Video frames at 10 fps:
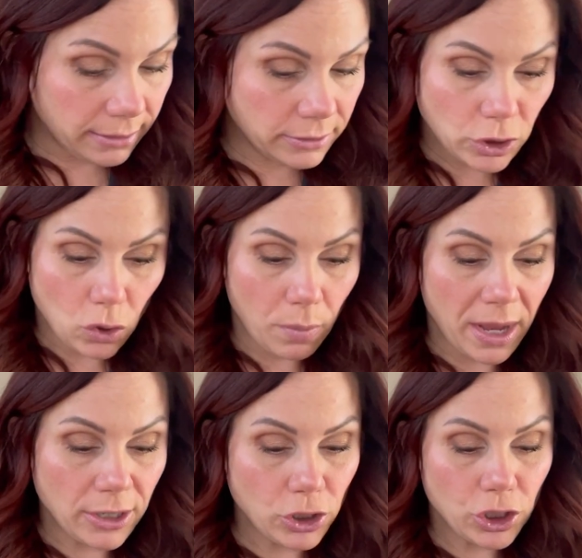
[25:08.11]
so
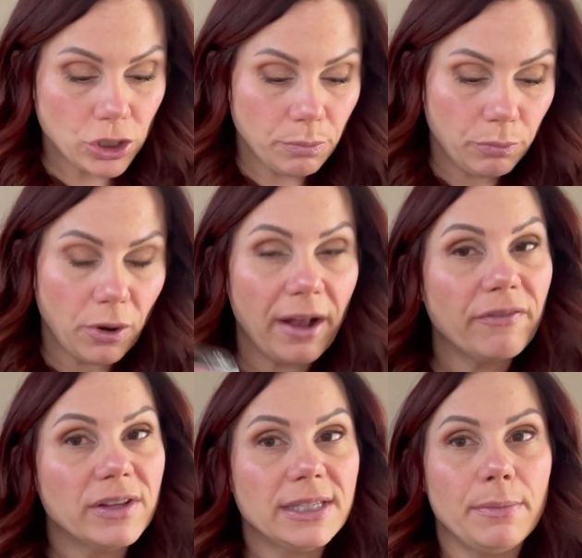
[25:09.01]
much.
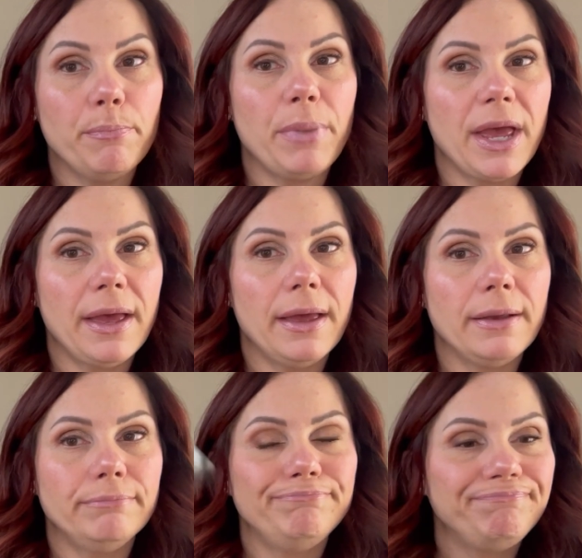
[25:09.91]
Breakfast in bed.